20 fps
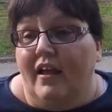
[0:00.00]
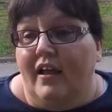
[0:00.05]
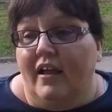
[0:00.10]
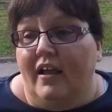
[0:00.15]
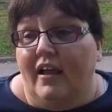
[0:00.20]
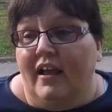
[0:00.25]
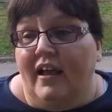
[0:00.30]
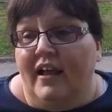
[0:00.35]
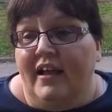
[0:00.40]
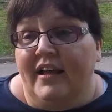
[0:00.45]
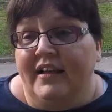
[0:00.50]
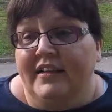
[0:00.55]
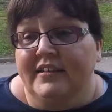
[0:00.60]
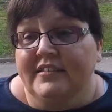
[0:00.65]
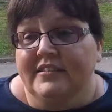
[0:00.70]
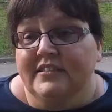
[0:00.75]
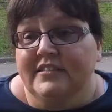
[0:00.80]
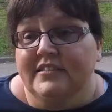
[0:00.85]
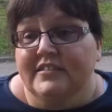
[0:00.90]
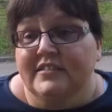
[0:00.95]

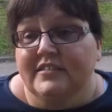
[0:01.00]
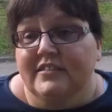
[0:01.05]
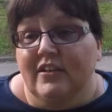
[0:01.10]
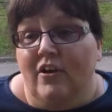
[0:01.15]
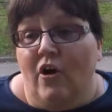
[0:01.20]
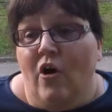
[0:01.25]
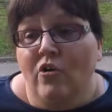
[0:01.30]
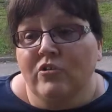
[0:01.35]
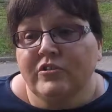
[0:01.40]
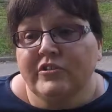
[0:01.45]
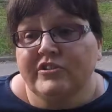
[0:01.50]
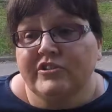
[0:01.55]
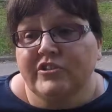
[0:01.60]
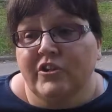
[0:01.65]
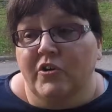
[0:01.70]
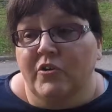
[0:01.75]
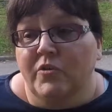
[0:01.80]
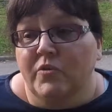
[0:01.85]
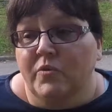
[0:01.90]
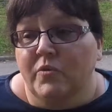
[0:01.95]
And
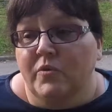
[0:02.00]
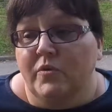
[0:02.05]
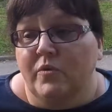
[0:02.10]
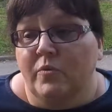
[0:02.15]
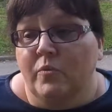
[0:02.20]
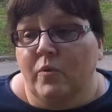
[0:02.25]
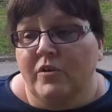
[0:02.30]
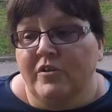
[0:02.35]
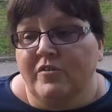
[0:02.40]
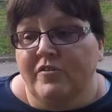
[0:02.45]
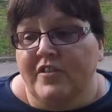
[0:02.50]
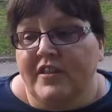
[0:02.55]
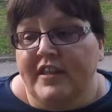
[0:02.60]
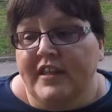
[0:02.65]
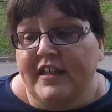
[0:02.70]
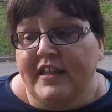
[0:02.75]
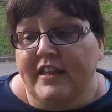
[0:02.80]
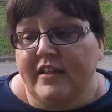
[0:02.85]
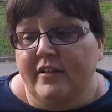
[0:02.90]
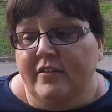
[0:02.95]
also, one of
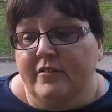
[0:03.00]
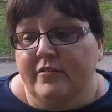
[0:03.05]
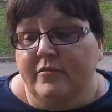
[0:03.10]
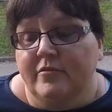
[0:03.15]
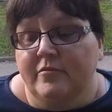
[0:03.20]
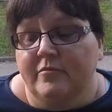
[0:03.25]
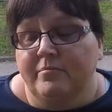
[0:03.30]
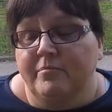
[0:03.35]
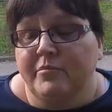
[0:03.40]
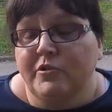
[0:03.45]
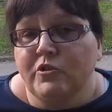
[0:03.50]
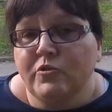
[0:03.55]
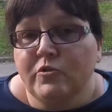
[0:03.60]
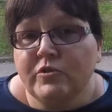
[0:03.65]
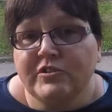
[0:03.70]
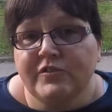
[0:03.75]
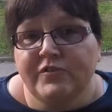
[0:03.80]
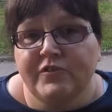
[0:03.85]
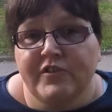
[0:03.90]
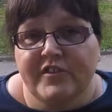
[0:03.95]
the
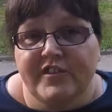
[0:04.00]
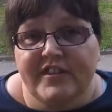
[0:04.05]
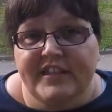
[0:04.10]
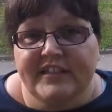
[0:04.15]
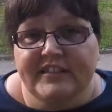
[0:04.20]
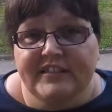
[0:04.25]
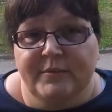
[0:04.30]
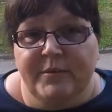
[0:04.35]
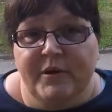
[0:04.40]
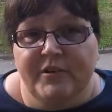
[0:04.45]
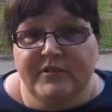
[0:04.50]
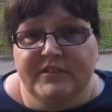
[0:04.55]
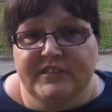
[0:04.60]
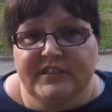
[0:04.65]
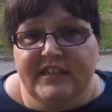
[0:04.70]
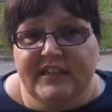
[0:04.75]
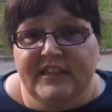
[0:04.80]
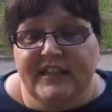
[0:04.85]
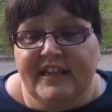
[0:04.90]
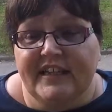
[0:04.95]
beautiful things about
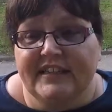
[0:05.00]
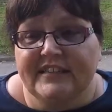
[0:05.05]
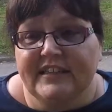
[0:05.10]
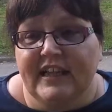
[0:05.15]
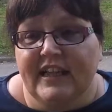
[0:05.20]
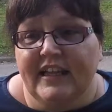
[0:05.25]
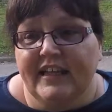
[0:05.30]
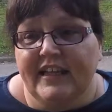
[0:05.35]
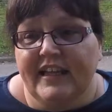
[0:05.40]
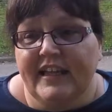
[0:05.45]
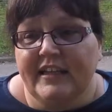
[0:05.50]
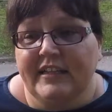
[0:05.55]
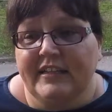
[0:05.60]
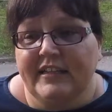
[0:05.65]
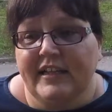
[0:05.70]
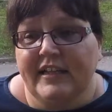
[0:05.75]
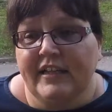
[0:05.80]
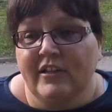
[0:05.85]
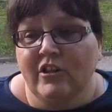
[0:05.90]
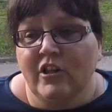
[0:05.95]
it is that it
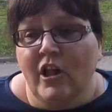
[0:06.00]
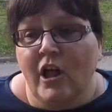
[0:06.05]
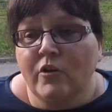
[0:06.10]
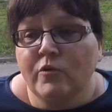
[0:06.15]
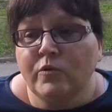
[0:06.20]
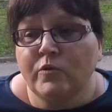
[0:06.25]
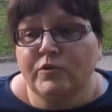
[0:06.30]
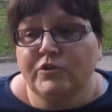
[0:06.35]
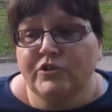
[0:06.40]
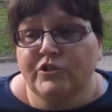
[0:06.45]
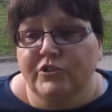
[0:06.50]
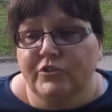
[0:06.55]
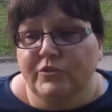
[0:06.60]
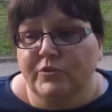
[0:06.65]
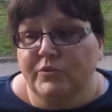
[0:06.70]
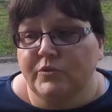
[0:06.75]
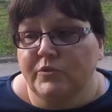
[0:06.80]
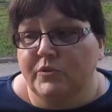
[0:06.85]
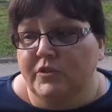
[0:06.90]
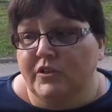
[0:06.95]
allows
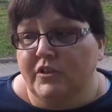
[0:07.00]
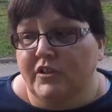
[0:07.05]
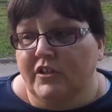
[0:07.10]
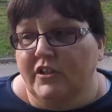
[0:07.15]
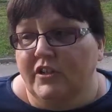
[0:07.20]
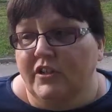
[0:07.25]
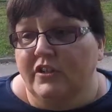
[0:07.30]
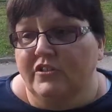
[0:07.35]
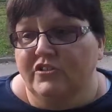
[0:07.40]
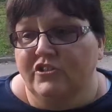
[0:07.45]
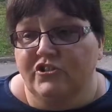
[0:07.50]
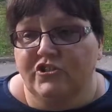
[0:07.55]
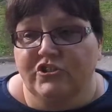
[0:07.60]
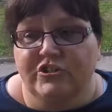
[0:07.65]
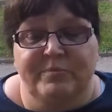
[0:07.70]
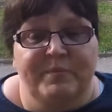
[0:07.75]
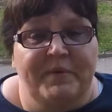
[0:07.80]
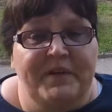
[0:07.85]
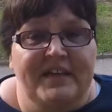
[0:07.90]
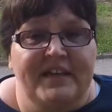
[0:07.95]
you to
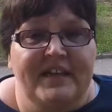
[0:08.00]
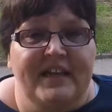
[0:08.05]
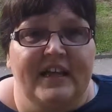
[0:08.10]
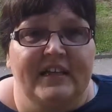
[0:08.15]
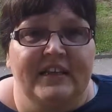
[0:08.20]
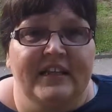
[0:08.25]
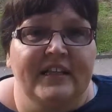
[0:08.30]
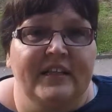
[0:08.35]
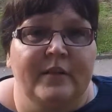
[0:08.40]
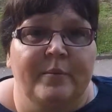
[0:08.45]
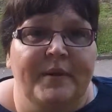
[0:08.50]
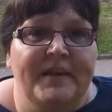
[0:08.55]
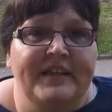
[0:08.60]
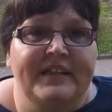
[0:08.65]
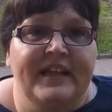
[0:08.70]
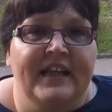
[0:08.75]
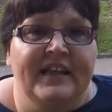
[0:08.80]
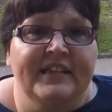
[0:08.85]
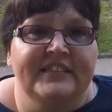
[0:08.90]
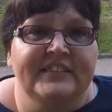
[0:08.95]
just be a little bit
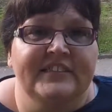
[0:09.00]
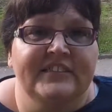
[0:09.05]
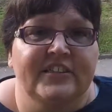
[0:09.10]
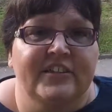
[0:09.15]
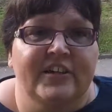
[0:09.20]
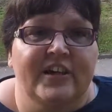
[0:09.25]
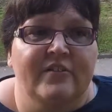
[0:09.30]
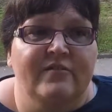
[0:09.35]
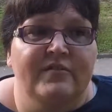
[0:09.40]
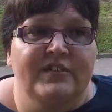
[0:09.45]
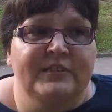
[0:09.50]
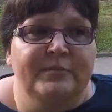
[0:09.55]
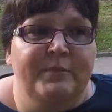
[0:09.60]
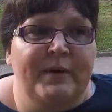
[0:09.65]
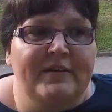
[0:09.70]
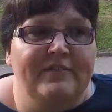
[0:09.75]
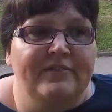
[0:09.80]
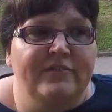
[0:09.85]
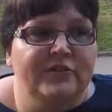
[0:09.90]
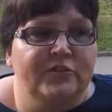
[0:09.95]
nicer and
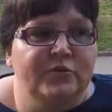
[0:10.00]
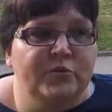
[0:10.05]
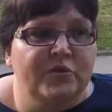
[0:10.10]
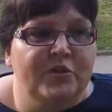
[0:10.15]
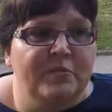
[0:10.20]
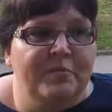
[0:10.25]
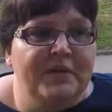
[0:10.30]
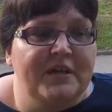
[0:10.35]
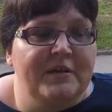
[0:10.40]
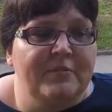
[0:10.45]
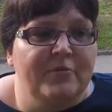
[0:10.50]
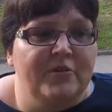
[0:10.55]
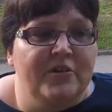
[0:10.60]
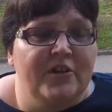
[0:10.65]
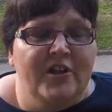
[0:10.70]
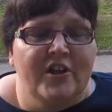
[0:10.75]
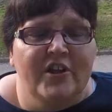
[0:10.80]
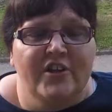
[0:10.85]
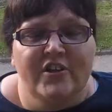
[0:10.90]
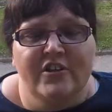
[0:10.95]
respectful to other people.
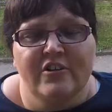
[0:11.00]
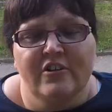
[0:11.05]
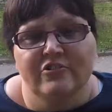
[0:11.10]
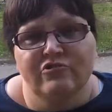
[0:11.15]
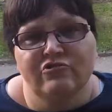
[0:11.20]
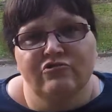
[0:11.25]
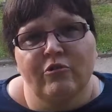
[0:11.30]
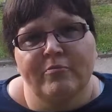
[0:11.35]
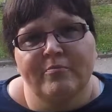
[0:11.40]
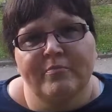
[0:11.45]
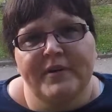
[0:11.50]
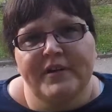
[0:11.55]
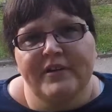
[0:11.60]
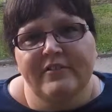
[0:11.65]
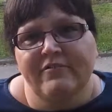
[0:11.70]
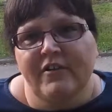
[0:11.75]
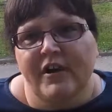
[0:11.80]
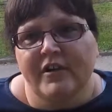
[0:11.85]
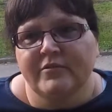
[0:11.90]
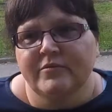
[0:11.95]
You're not trumping
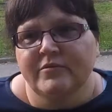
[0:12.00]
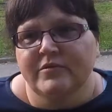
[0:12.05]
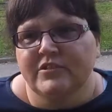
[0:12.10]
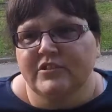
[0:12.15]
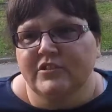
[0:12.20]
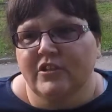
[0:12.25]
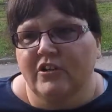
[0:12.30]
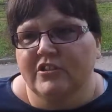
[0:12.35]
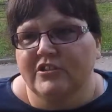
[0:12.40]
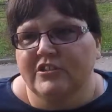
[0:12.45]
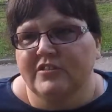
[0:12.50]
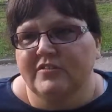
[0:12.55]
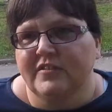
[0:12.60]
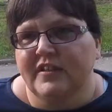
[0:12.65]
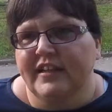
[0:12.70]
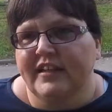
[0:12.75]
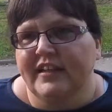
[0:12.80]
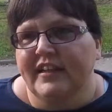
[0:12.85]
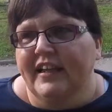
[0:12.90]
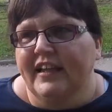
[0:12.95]
around sort of
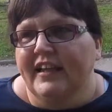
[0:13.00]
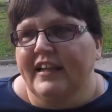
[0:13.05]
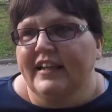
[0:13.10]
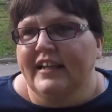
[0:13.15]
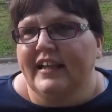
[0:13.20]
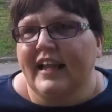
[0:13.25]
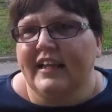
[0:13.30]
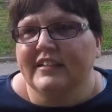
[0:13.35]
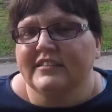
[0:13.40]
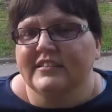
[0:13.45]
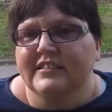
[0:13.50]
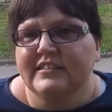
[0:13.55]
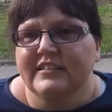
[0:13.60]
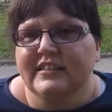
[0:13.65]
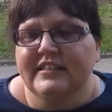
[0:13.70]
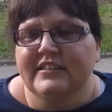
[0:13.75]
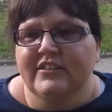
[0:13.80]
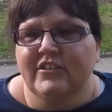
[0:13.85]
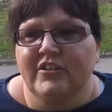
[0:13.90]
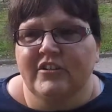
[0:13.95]
like
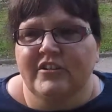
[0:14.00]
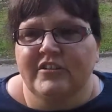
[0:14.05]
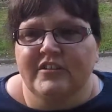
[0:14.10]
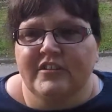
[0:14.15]
cancelling or